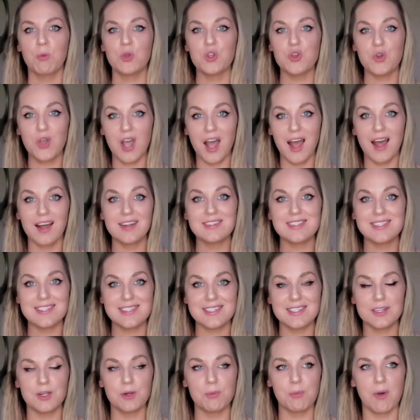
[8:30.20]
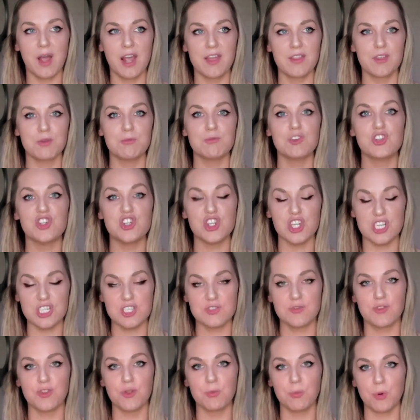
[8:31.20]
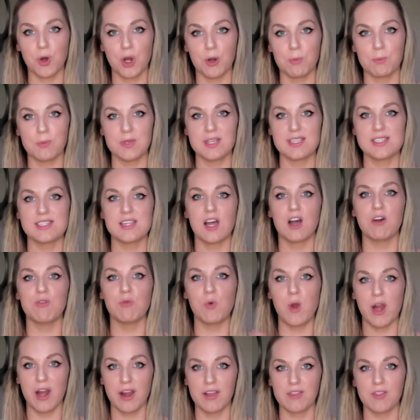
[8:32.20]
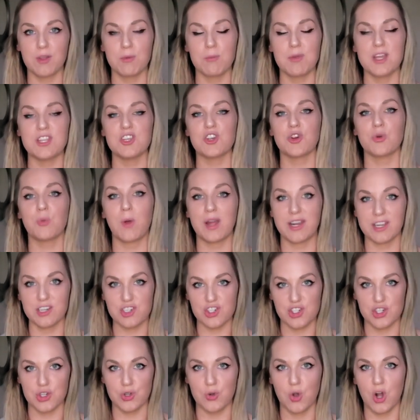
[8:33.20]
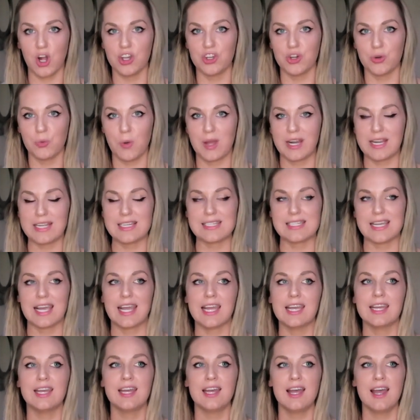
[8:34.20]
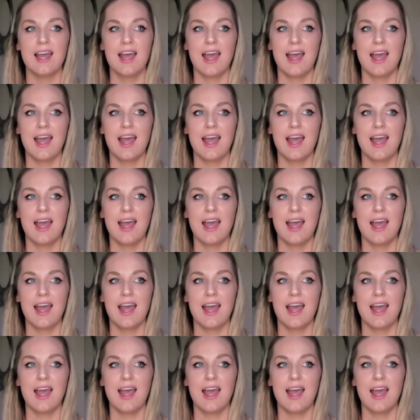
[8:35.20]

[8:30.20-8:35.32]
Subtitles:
but you can still buy them just for the purpose of wearing them in your wedding shoe on your wedding day.